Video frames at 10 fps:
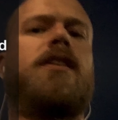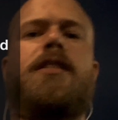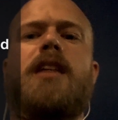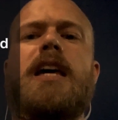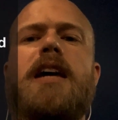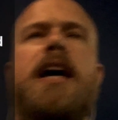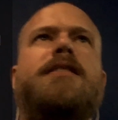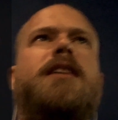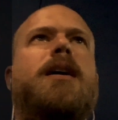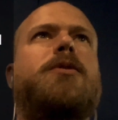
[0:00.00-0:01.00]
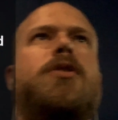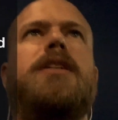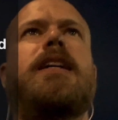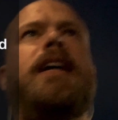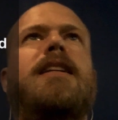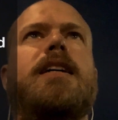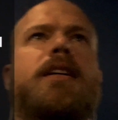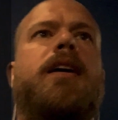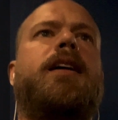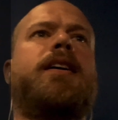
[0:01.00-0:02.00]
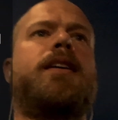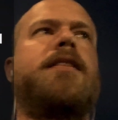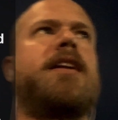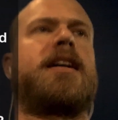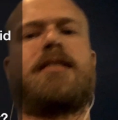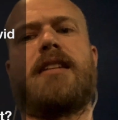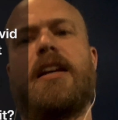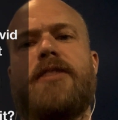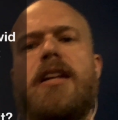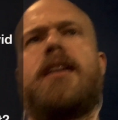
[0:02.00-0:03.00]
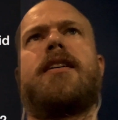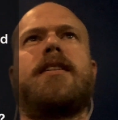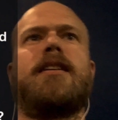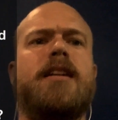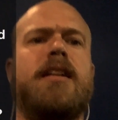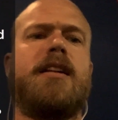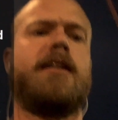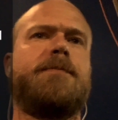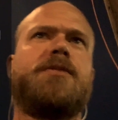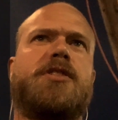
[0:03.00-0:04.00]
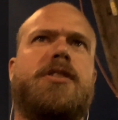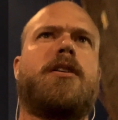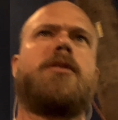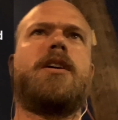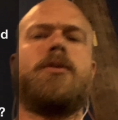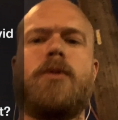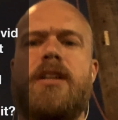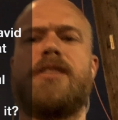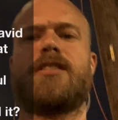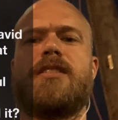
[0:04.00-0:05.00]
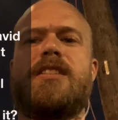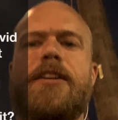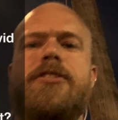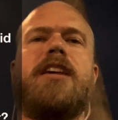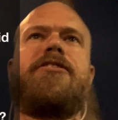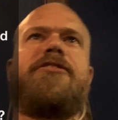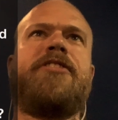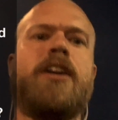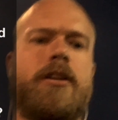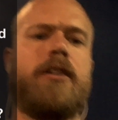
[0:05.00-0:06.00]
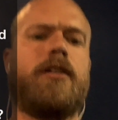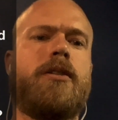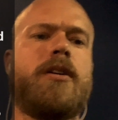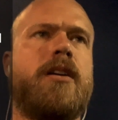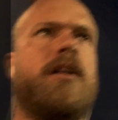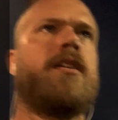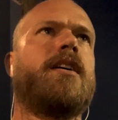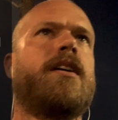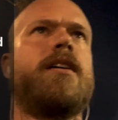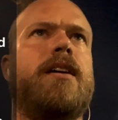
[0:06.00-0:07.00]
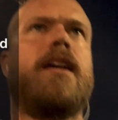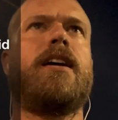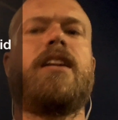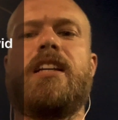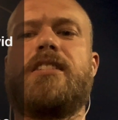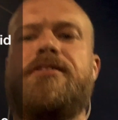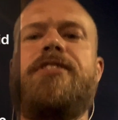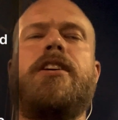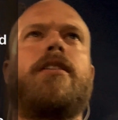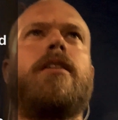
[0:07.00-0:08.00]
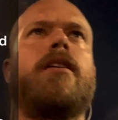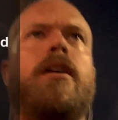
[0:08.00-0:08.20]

they end up creating the next David. So it was definitely Pharaoh in his fear